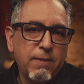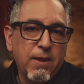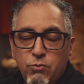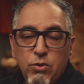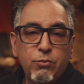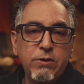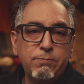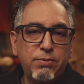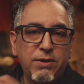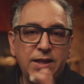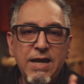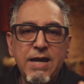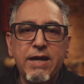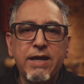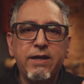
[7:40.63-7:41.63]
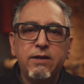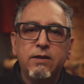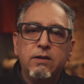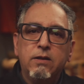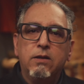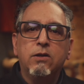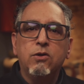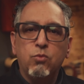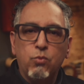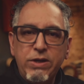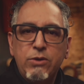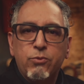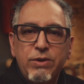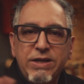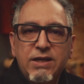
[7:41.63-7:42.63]
And when we play,
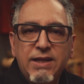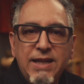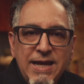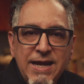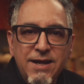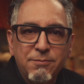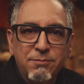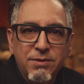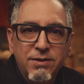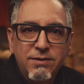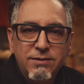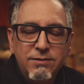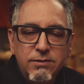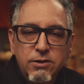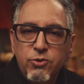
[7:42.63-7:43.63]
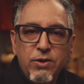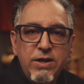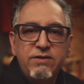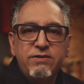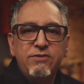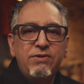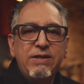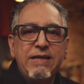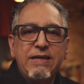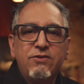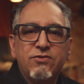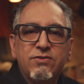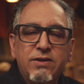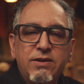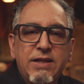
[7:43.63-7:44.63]
we reclaim. Creativity
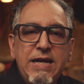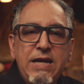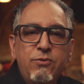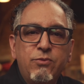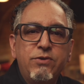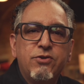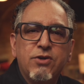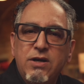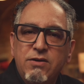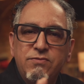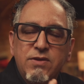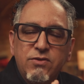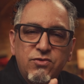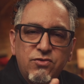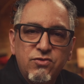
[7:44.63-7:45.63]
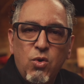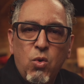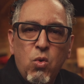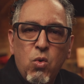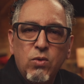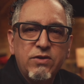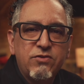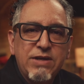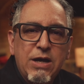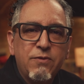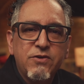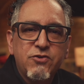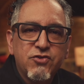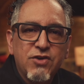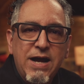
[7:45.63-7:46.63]
is the language of the soul. It's how
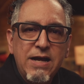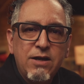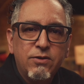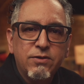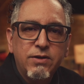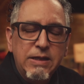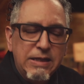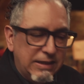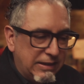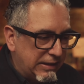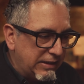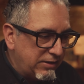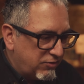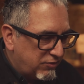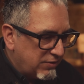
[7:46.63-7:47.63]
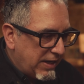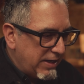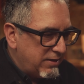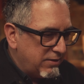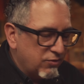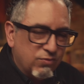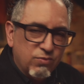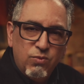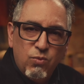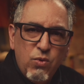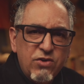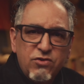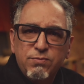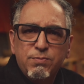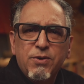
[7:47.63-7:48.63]
the child inside us
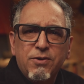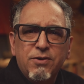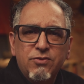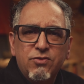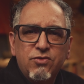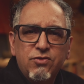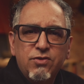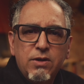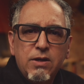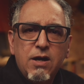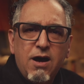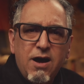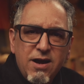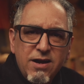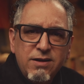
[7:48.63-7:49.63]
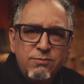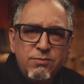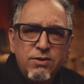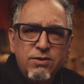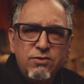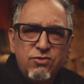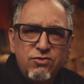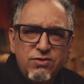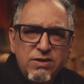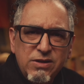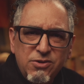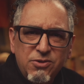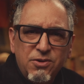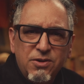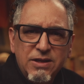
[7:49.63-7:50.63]
whispers, "I'm
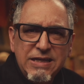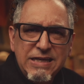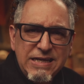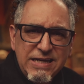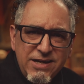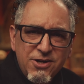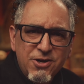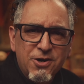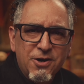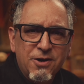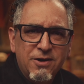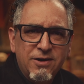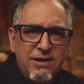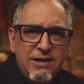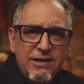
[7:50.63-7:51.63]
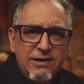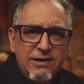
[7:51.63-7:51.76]
still here."